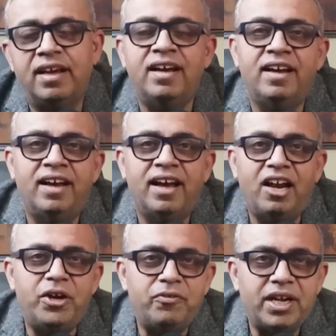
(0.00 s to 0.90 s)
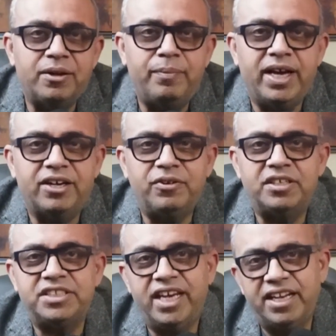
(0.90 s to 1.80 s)
Hello and welcome back to our
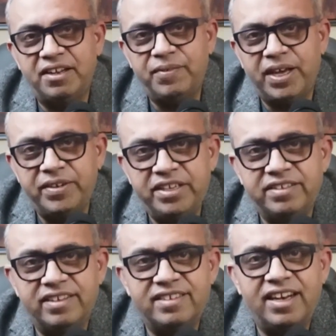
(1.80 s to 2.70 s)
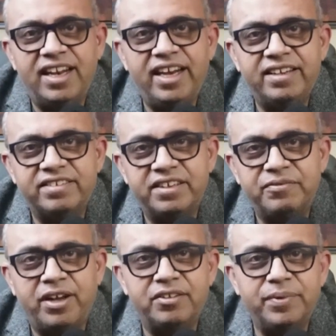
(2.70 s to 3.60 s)
channel where we discuss the latest
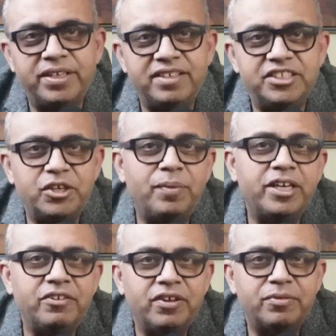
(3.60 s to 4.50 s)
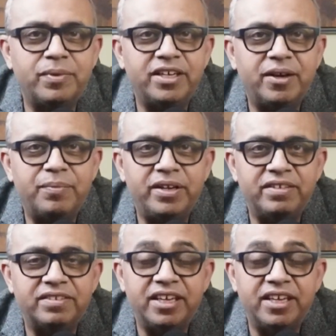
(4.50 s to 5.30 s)
advancement in genomic investment companies.